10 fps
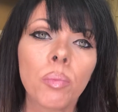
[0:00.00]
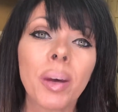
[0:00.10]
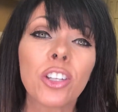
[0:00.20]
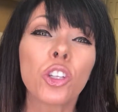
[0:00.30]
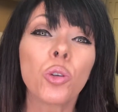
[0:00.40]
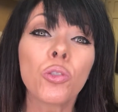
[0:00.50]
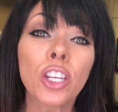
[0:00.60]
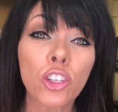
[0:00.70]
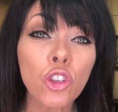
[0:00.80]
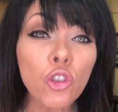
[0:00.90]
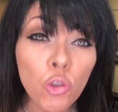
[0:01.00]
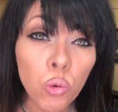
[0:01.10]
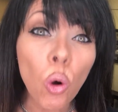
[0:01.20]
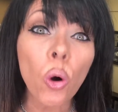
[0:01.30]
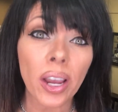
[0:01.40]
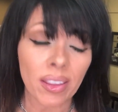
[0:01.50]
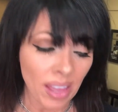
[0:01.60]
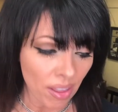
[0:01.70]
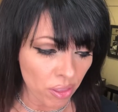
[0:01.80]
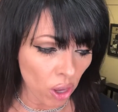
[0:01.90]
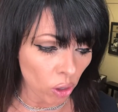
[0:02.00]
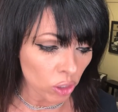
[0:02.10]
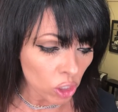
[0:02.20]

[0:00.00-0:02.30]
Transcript: but to destroy that thought.